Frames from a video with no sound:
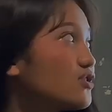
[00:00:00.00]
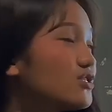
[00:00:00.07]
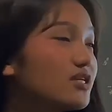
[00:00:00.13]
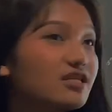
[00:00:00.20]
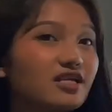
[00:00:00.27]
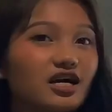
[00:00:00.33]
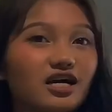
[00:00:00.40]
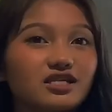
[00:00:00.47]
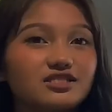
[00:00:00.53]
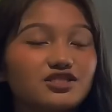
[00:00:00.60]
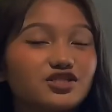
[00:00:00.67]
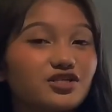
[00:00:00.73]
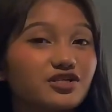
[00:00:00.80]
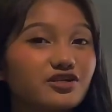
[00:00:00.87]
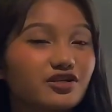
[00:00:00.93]
to enhance
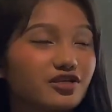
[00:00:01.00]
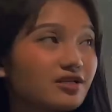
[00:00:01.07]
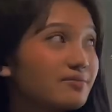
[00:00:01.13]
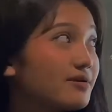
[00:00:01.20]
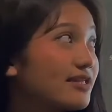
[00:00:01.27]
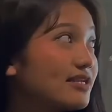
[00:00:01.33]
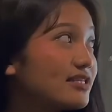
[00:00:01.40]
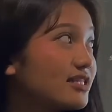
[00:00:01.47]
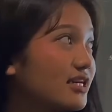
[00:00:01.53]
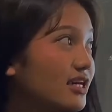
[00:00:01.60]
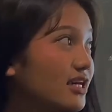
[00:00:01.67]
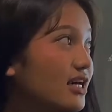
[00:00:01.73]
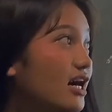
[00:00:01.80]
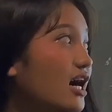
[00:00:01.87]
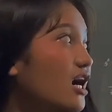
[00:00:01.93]
your
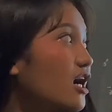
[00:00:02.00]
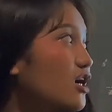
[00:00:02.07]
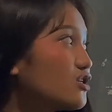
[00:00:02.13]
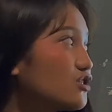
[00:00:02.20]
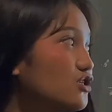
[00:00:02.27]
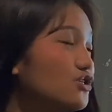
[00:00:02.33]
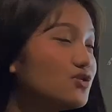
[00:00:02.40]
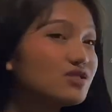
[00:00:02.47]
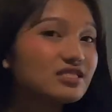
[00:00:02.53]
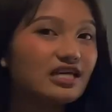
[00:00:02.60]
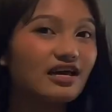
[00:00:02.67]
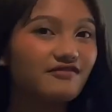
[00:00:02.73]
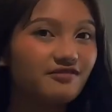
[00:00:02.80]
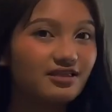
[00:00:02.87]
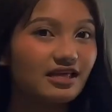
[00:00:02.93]
credibility, how to use
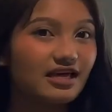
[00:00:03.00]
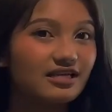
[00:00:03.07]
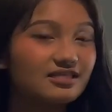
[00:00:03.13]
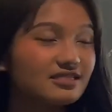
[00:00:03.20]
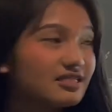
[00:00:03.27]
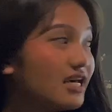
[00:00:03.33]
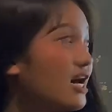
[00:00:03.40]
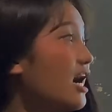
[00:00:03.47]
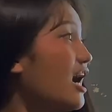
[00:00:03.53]
evidence,